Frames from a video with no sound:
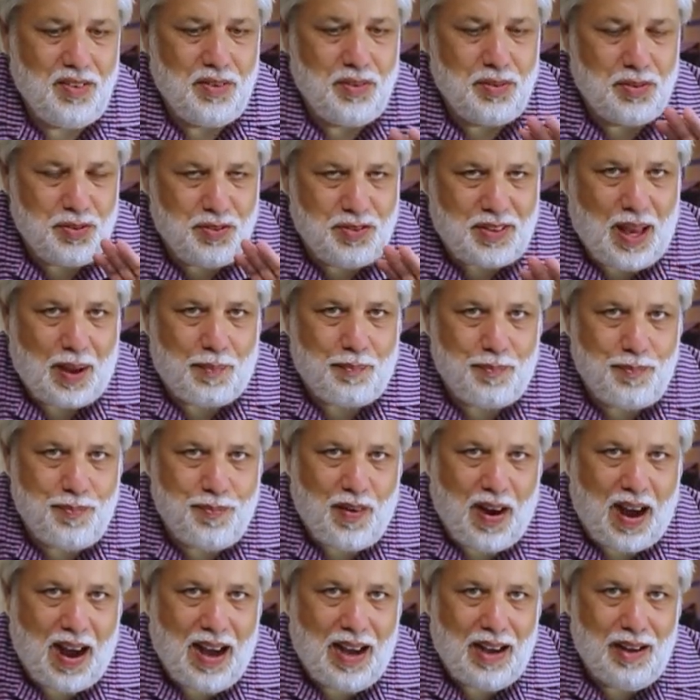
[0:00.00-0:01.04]
Step
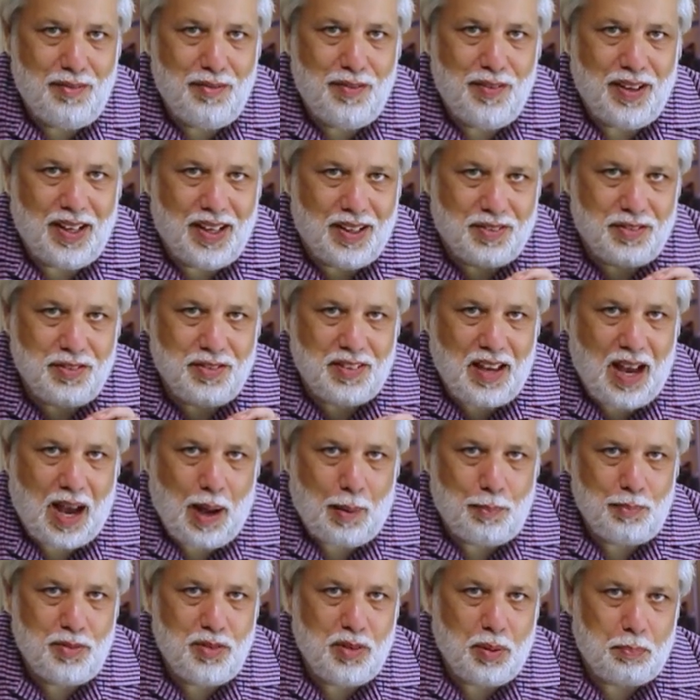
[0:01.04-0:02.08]
5, it's
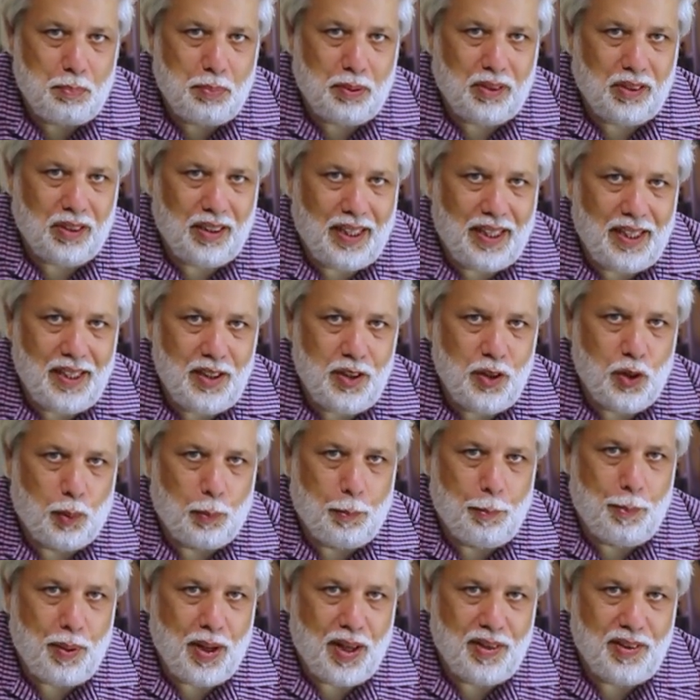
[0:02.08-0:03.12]
time to plate your
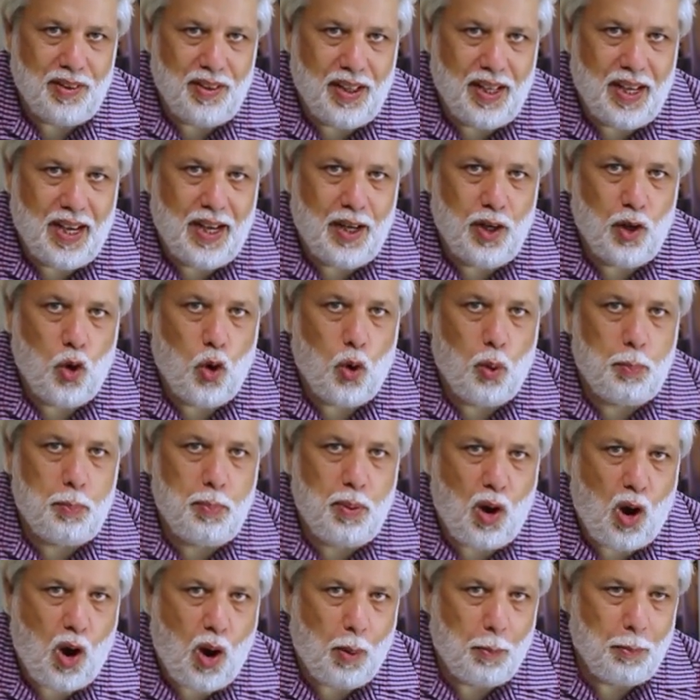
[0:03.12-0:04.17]
beignets aux
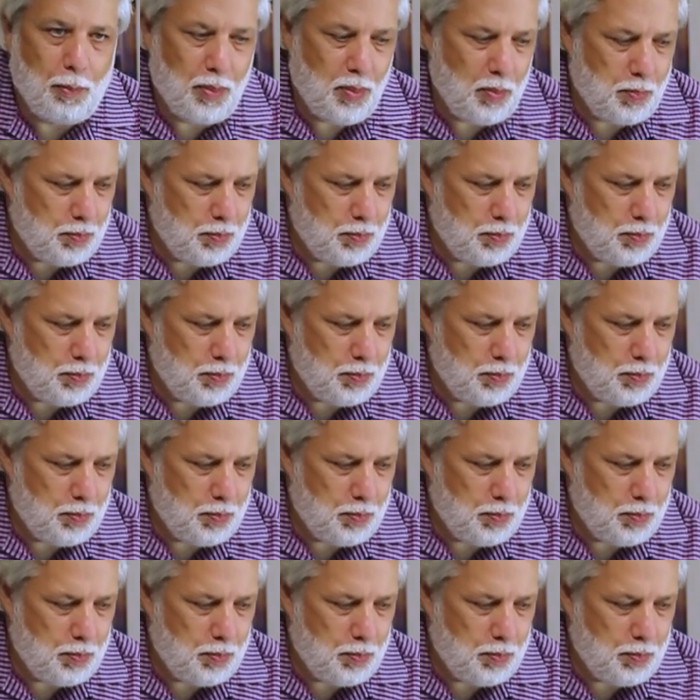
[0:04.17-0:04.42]
pommes.